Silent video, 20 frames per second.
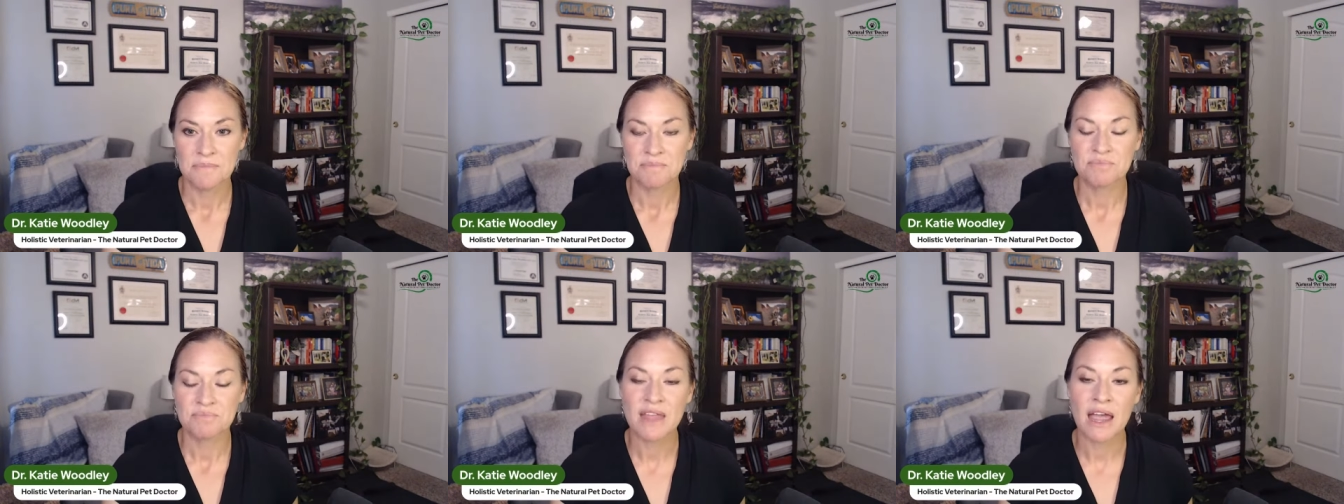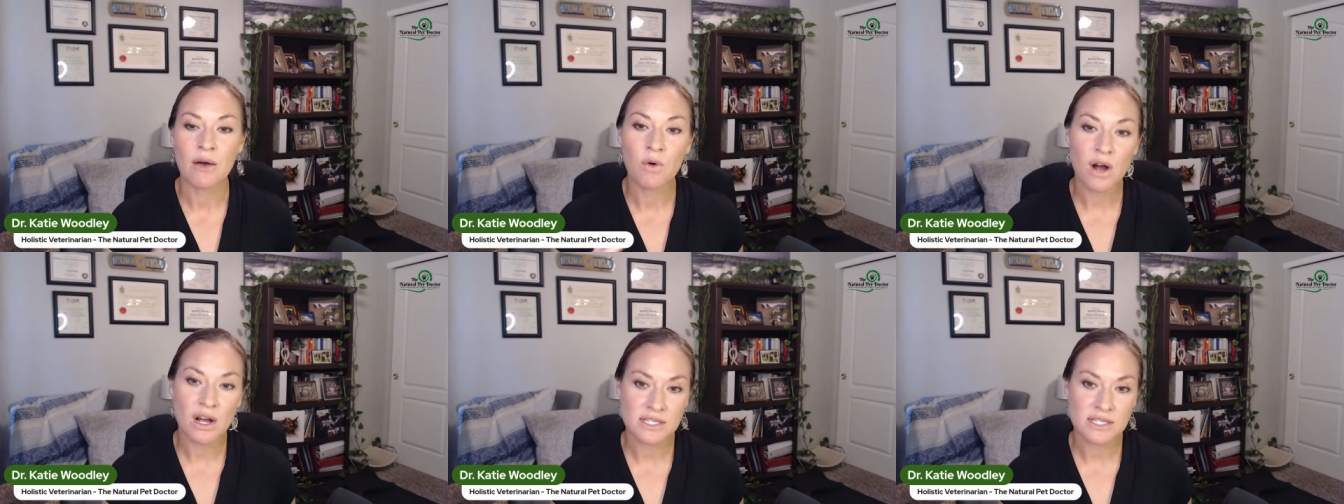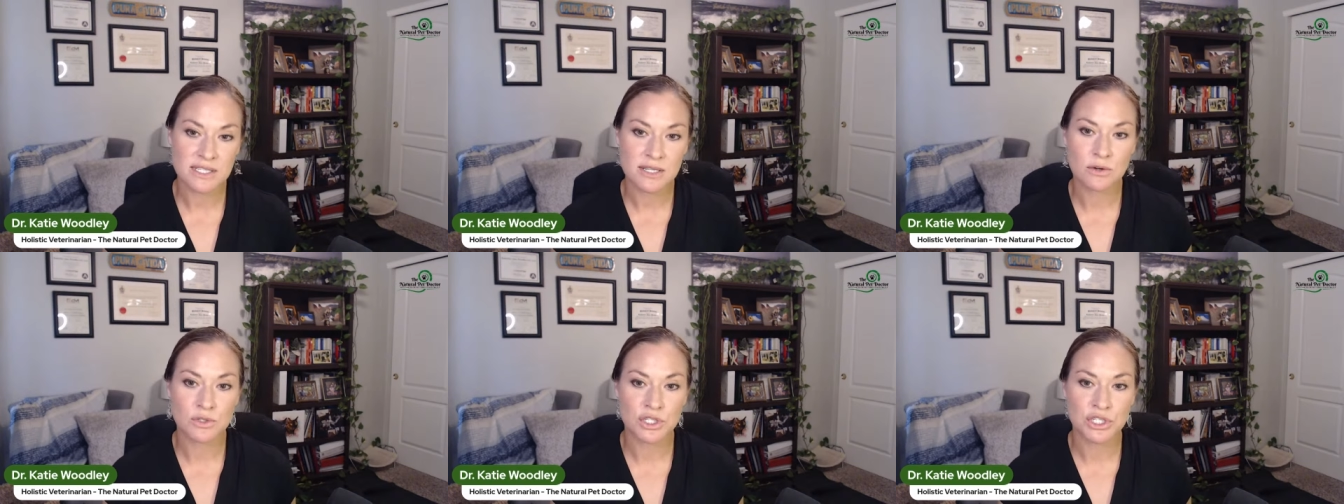Now,
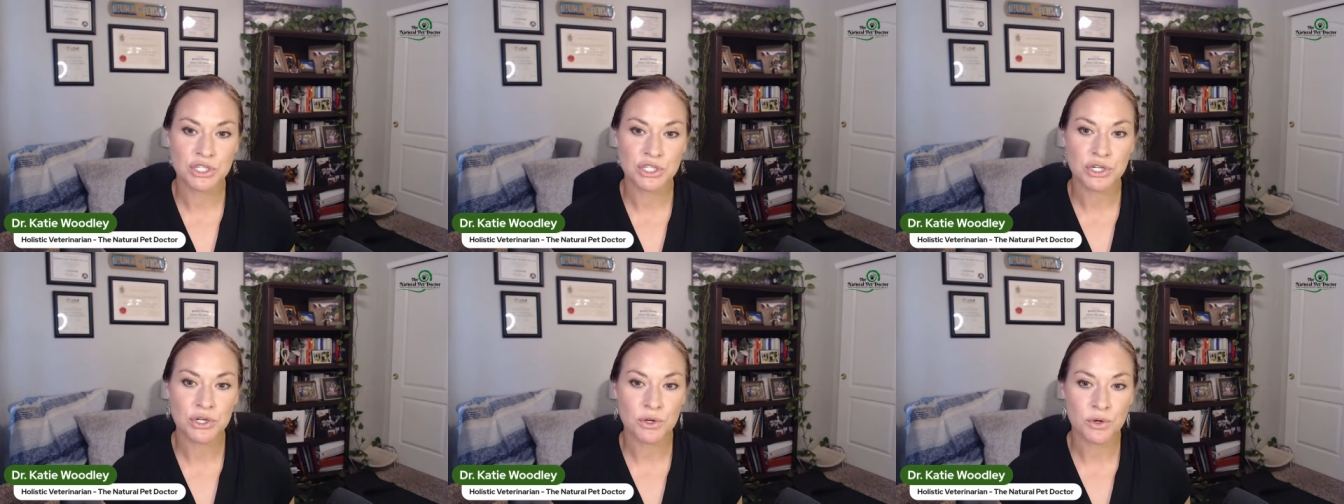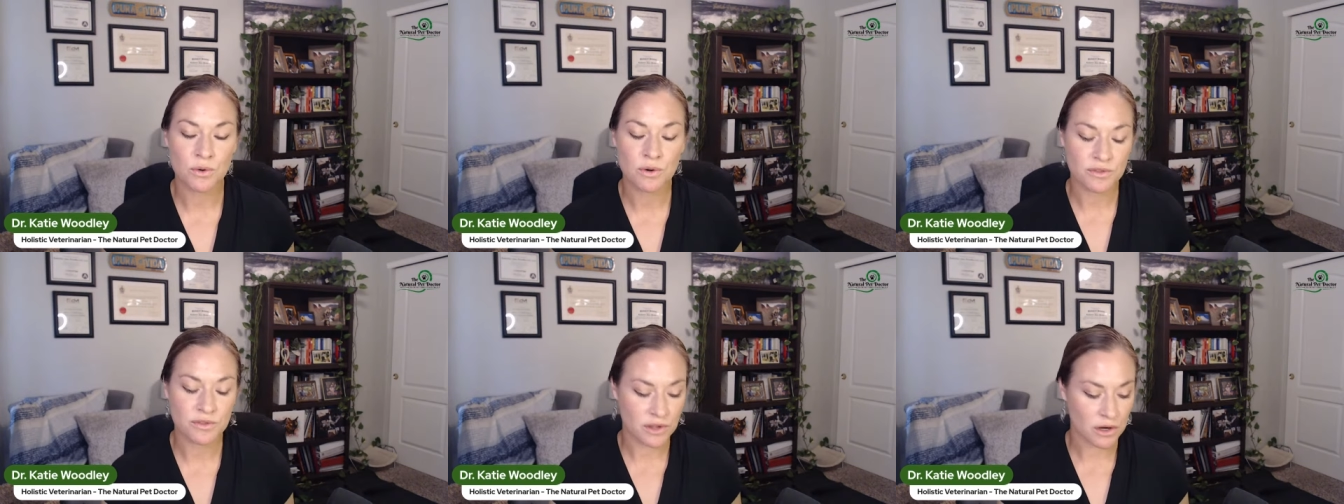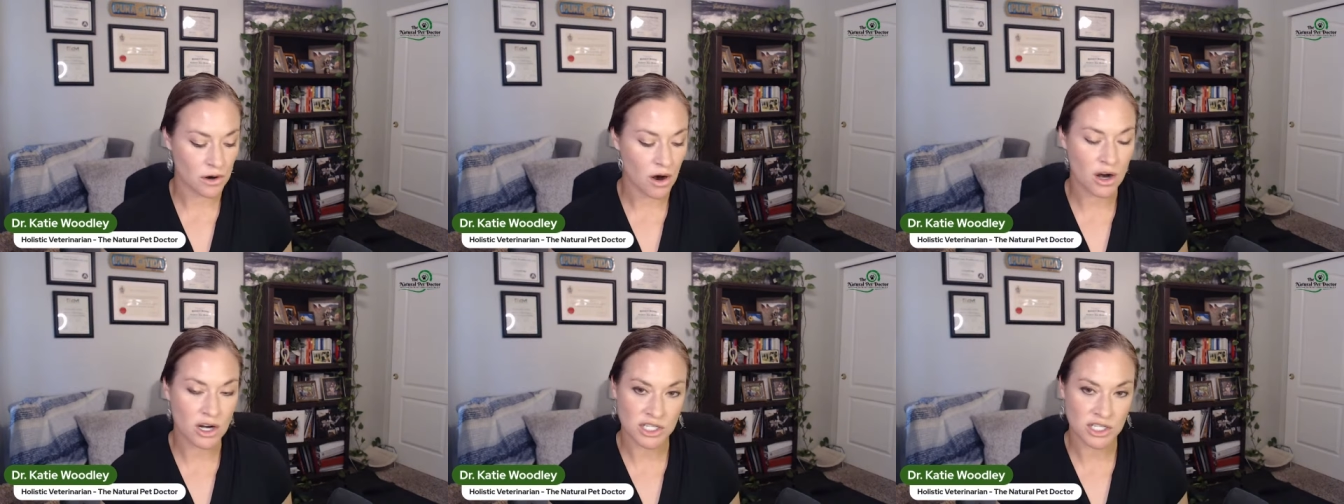also too,
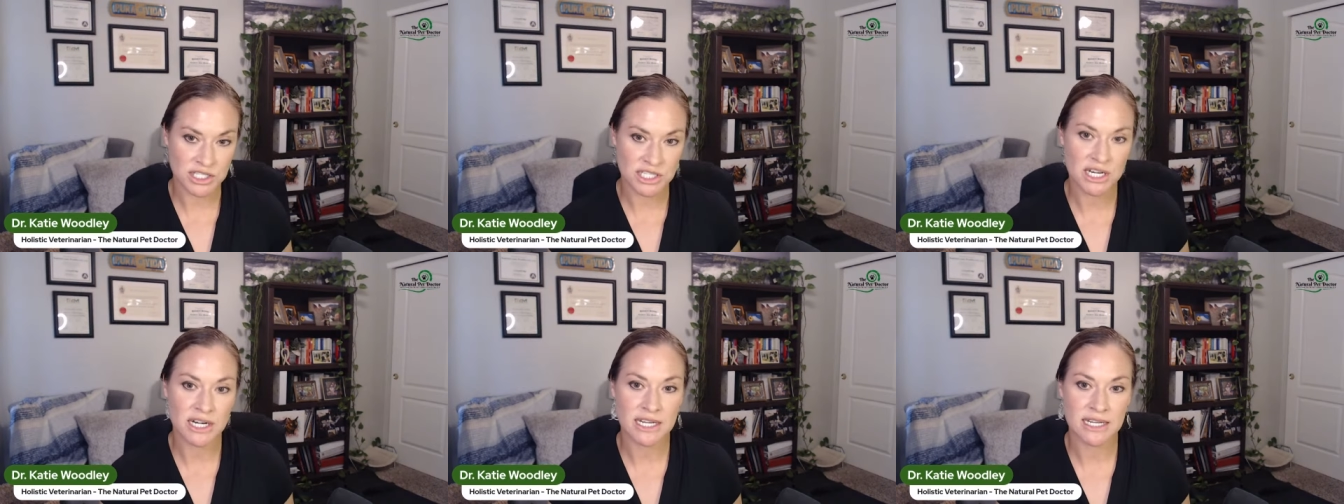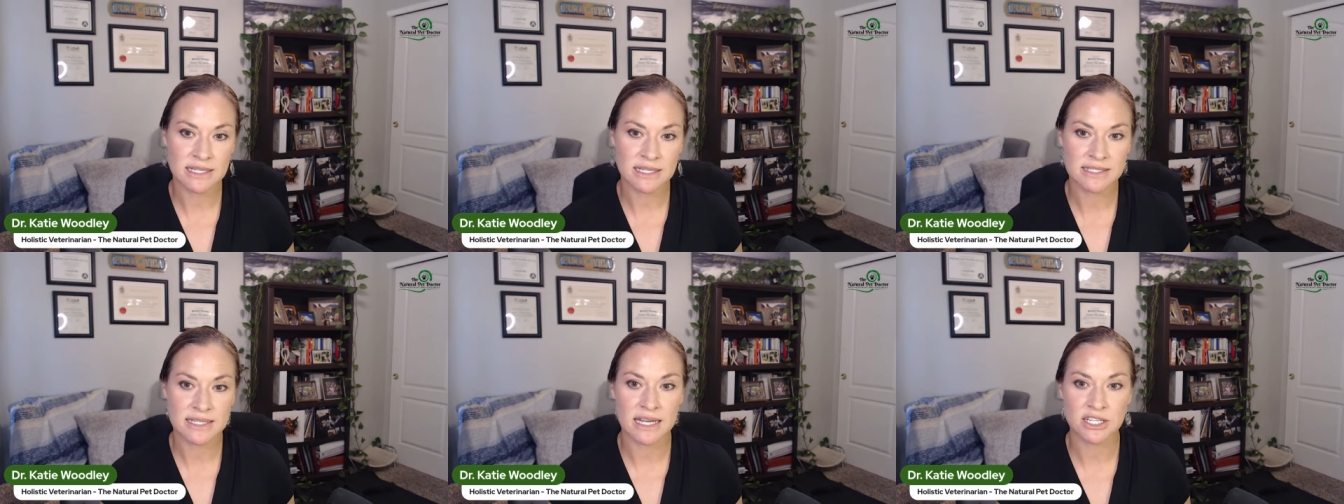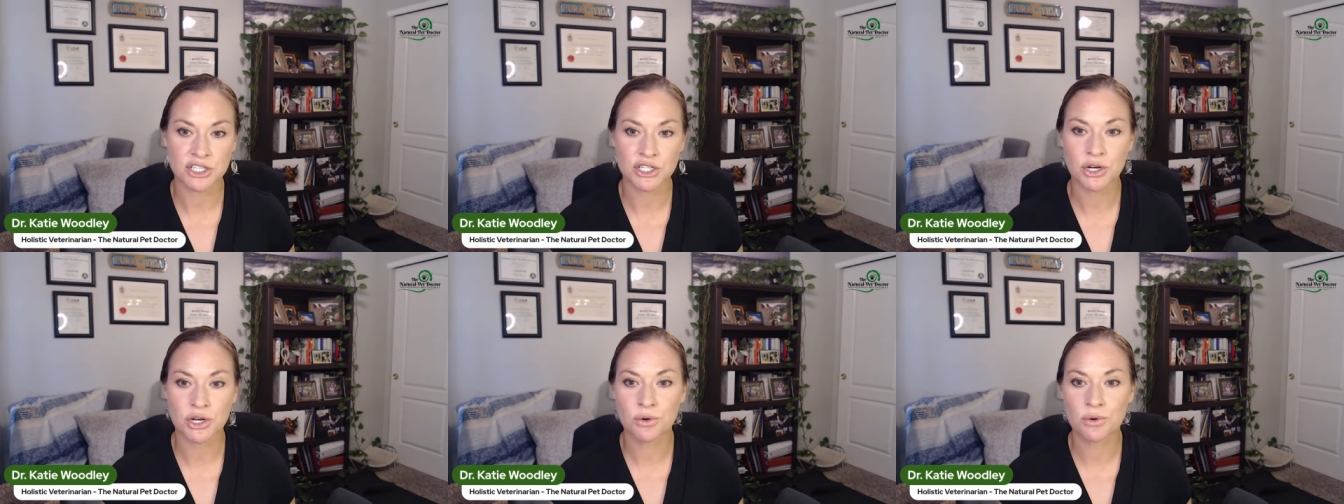there are studies that
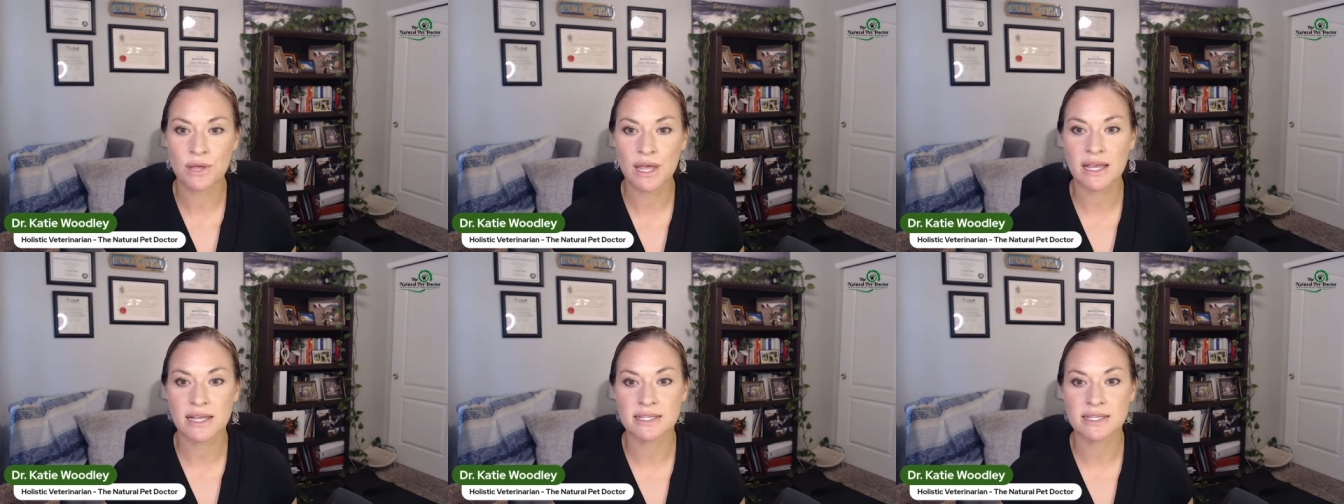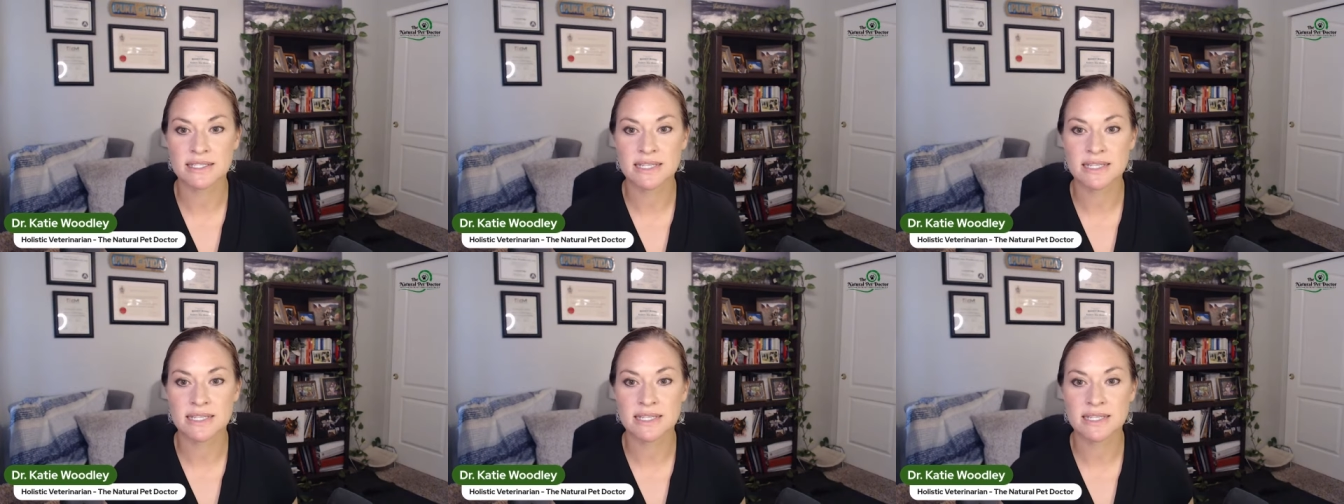showcase